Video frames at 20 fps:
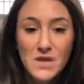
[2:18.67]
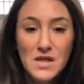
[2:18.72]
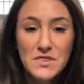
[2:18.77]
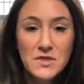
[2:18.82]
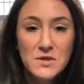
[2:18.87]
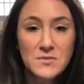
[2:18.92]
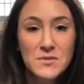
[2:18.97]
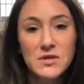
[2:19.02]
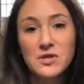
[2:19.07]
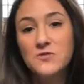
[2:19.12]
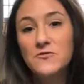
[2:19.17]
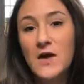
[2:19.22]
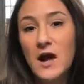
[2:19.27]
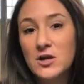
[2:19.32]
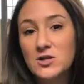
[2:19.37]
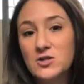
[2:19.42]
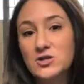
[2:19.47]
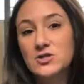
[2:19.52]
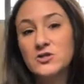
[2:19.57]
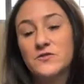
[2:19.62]
The
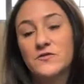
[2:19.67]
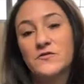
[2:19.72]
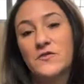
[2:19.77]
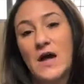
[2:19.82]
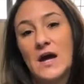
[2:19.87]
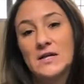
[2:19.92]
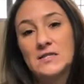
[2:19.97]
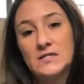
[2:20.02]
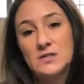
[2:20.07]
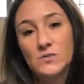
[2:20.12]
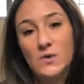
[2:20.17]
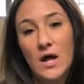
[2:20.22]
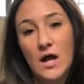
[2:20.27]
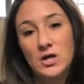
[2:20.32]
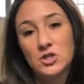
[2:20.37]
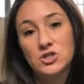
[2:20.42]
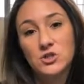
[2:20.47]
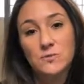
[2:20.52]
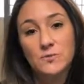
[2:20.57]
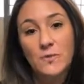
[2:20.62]
manufacturers of the vaccine will
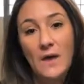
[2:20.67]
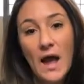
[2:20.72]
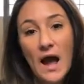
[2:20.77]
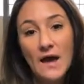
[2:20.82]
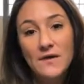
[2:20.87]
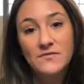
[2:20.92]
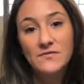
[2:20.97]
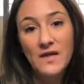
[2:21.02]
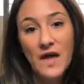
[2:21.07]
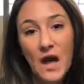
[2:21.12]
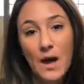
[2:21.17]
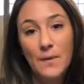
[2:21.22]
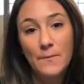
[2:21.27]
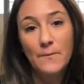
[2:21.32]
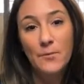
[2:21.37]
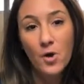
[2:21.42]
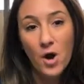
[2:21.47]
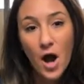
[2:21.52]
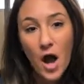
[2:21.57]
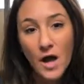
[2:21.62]
actually back that
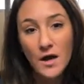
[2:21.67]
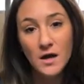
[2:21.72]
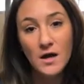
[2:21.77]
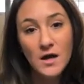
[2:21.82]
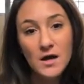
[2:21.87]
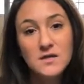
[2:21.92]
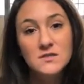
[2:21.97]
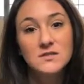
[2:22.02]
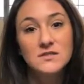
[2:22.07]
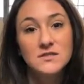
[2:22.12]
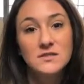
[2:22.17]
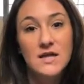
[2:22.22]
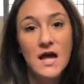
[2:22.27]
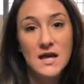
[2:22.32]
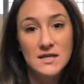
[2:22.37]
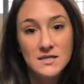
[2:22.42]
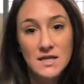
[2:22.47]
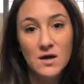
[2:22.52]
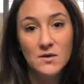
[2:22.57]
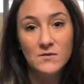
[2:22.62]
product.
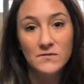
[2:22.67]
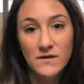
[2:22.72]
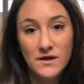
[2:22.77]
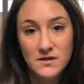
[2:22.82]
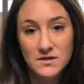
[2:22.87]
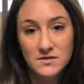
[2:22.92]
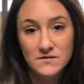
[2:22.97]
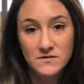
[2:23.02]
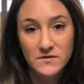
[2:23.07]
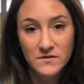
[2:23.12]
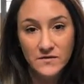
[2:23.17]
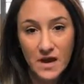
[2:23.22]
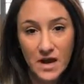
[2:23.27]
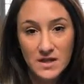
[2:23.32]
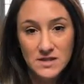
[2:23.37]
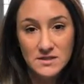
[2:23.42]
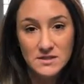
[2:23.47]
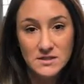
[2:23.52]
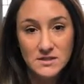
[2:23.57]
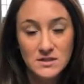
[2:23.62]
That's how effective the
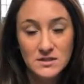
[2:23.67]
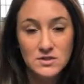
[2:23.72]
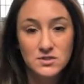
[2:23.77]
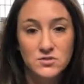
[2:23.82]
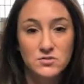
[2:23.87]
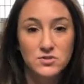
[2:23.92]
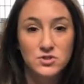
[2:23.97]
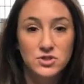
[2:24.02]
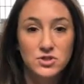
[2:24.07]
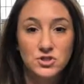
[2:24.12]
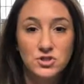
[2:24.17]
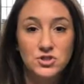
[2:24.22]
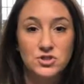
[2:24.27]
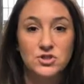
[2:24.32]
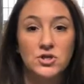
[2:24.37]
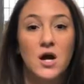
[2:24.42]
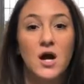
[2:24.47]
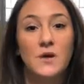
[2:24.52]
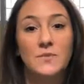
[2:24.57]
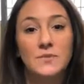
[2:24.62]
vaccine is. So should your
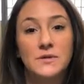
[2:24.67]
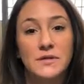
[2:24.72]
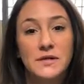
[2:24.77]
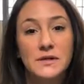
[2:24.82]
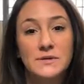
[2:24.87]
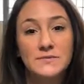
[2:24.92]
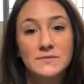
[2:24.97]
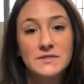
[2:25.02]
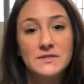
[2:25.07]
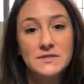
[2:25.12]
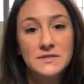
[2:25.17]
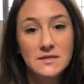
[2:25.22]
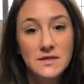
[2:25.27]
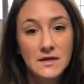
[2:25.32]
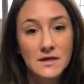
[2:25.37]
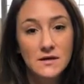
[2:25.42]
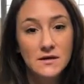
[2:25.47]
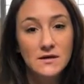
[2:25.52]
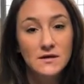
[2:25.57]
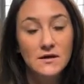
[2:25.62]
dog become
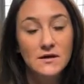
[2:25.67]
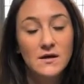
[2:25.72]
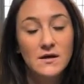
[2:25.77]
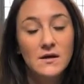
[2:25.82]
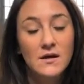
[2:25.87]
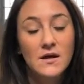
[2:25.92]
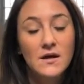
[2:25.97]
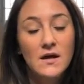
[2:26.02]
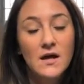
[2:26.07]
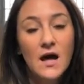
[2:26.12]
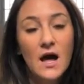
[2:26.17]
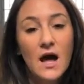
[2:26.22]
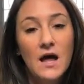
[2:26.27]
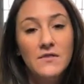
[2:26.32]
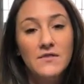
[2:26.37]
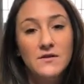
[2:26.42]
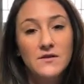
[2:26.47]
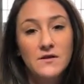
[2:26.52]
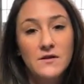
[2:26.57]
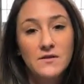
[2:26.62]
sick,
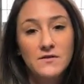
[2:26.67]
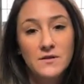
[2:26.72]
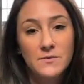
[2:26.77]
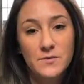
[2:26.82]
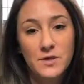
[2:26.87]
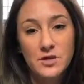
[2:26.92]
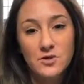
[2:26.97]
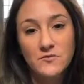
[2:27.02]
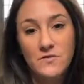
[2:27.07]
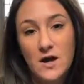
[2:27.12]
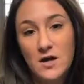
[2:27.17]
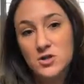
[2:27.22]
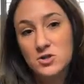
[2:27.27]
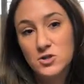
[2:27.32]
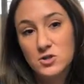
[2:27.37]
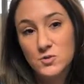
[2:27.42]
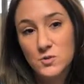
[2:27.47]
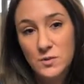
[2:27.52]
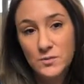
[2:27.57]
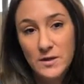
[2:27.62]
the
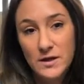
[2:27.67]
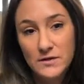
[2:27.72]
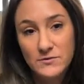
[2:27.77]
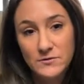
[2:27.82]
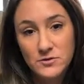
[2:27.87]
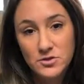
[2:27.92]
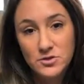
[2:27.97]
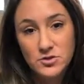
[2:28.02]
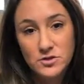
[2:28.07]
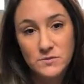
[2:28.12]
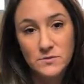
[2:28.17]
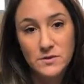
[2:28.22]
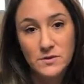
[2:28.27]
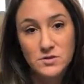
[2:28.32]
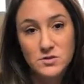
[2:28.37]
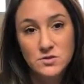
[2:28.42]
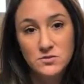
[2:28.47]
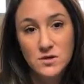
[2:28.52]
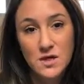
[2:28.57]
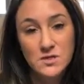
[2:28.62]
manufacturers will pay for treatment.
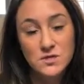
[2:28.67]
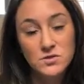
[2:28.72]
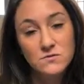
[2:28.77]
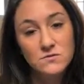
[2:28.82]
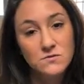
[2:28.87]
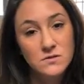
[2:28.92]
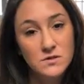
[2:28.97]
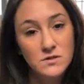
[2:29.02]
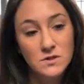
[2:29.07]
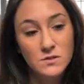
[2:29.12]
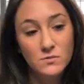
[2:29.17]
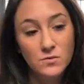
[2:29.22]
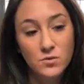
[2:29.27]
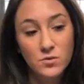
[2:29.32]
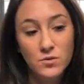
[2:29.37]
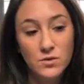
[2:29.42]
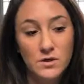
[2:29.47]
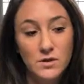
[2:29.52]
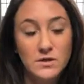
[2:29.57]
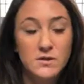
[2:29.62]
So that's a really
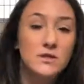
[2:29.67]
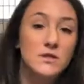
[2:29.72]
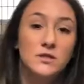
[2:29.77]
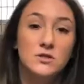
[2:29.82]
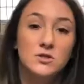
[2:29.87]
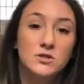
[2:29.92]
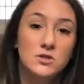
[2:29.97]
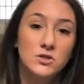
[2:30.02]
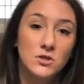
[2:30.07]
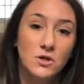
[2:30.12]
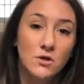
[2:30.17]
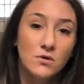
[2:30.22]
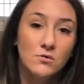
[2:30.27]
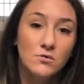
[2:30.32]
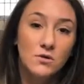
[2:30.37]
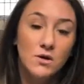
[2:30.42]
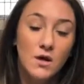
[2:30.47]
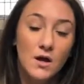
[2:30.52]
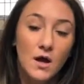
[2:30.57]
important thing to note.